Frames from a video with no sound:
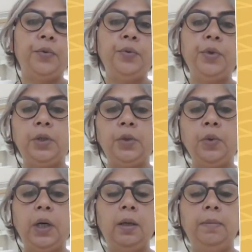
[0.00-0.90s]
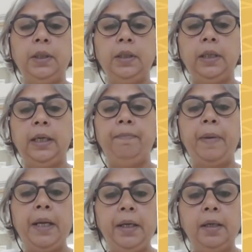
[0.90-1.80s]
rural to urban and
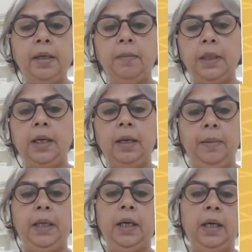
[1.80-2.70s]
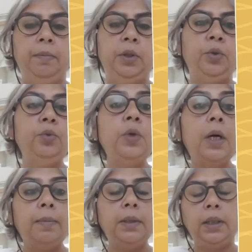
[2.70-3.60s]
peri-urban coming up, the
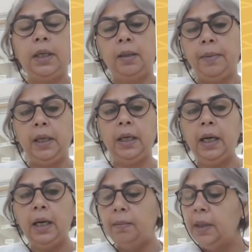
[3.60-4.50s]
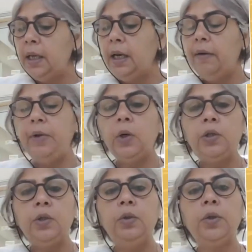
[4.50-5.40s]
rural-urban coming up, we're
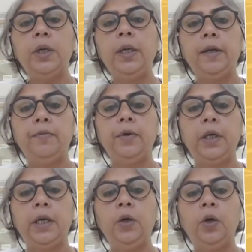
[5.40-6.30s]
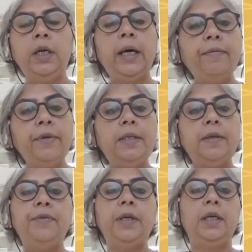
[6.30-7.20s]
also looking at working on
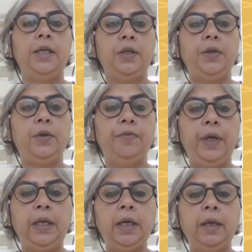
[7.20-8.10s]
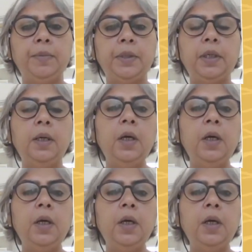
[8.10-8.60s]
diversification of incomes,